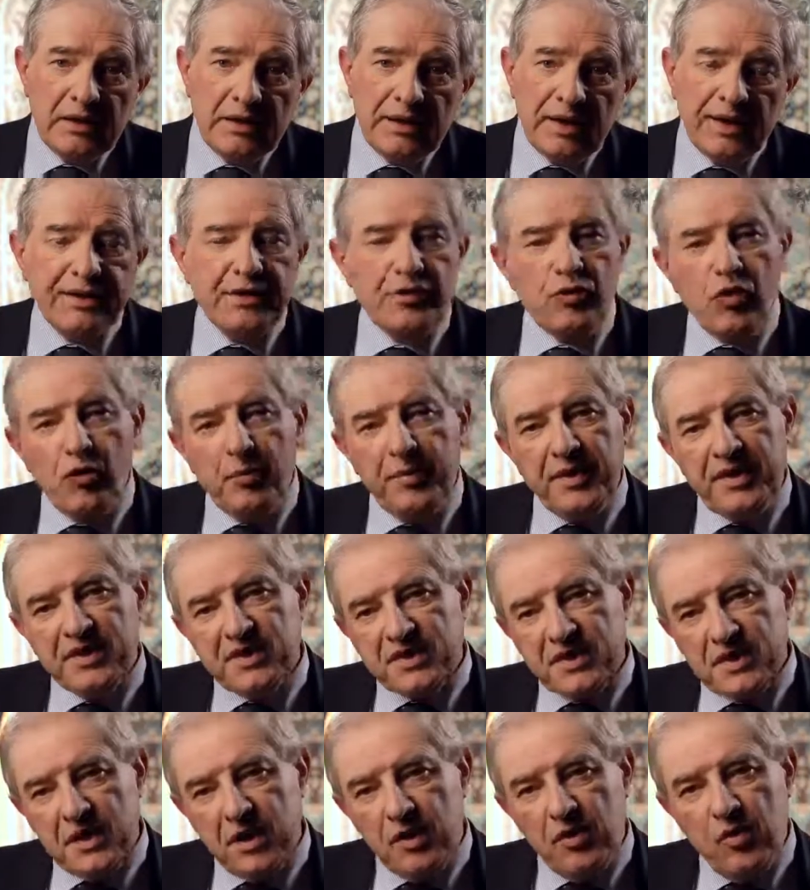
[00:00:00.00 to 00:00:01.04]
And you will be
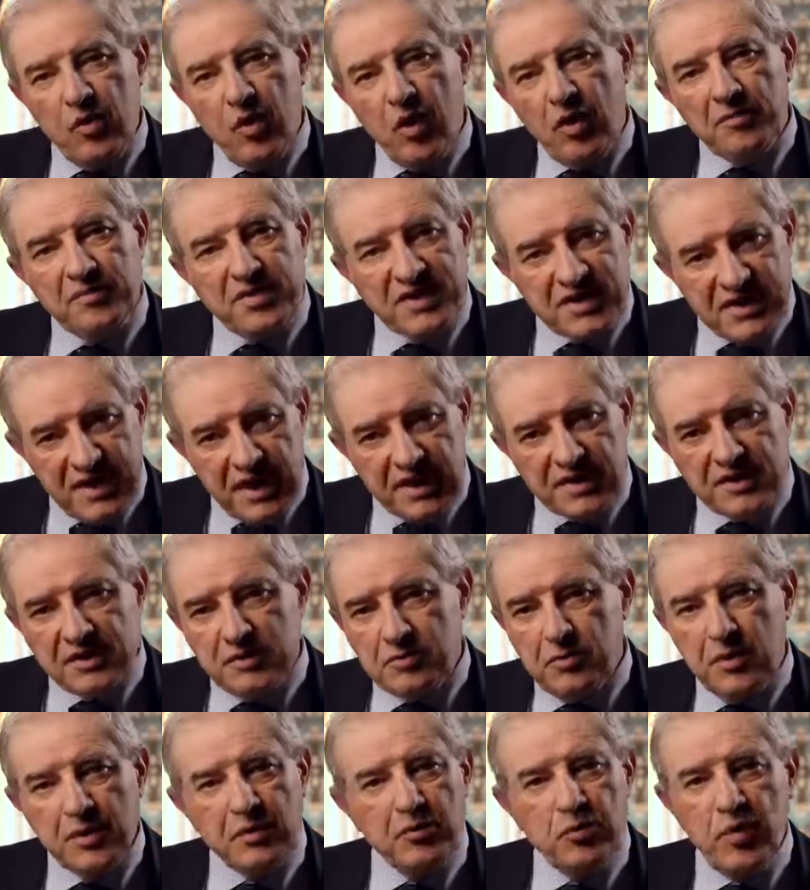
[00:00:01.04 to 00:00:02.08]
so
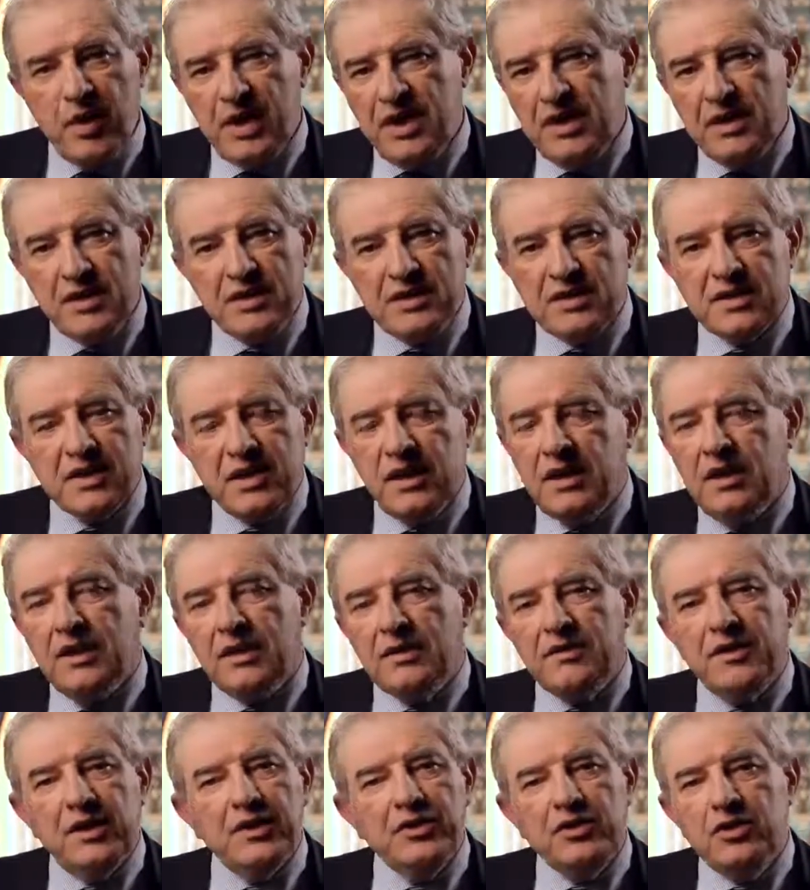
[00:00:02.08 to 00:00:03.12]
obsessed with weeds
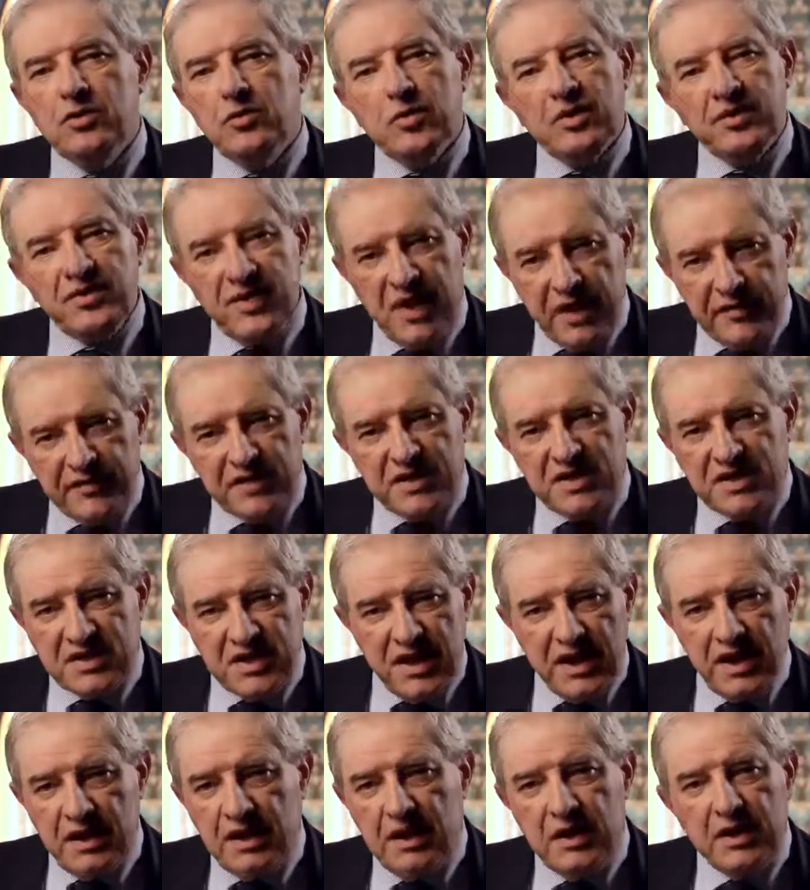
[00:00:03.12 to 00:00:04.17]
that you will never
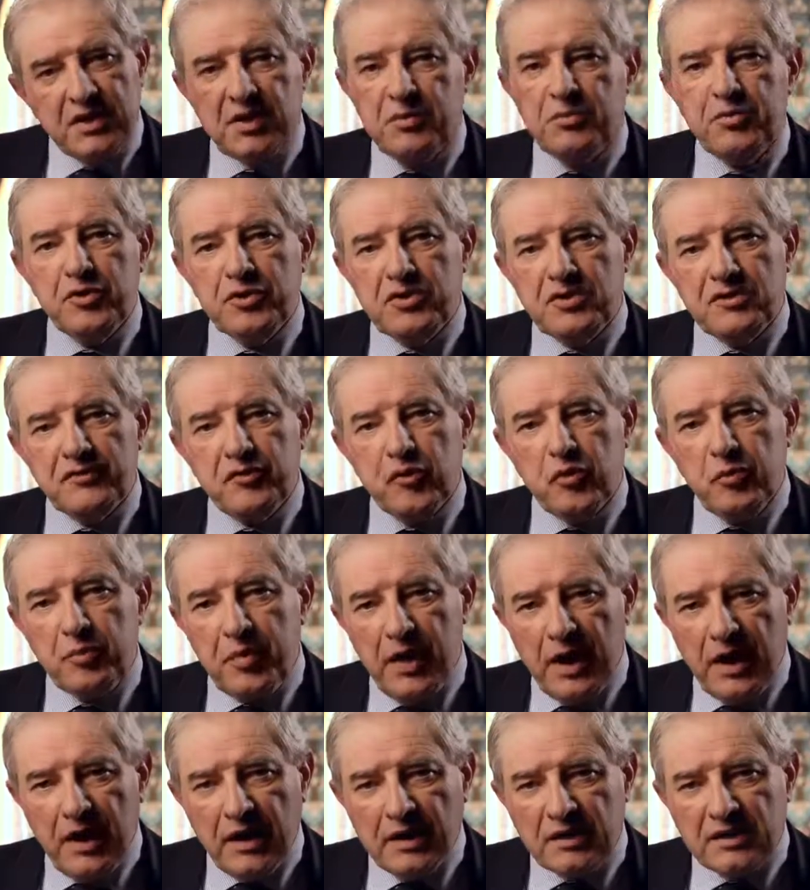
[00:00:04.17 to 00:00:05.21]
see the beautiful
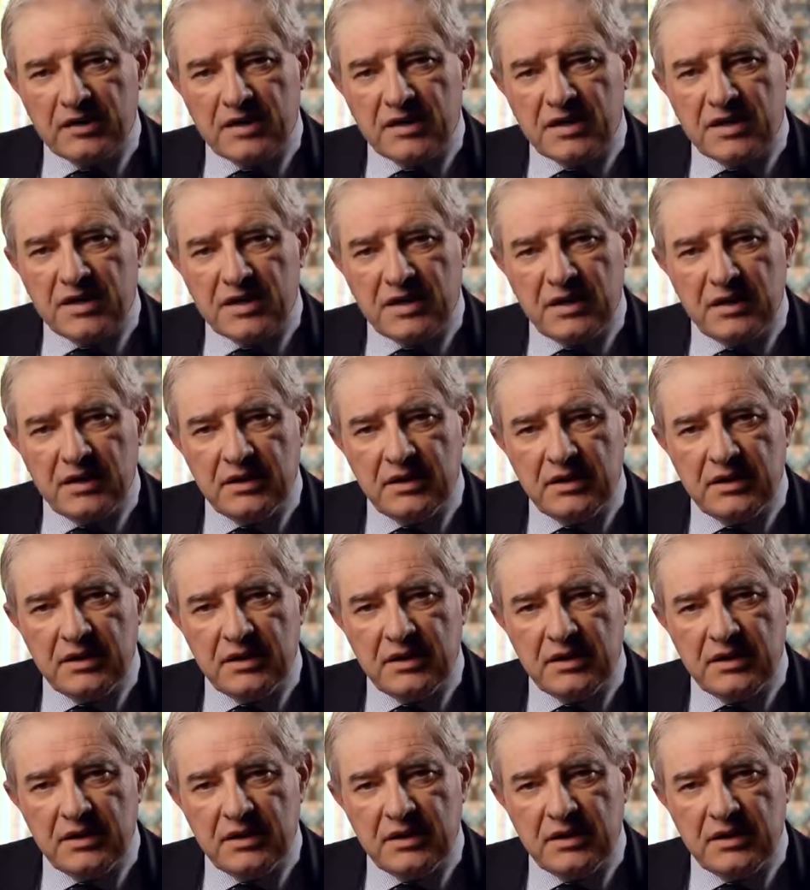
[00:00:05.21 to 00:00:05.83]
plants.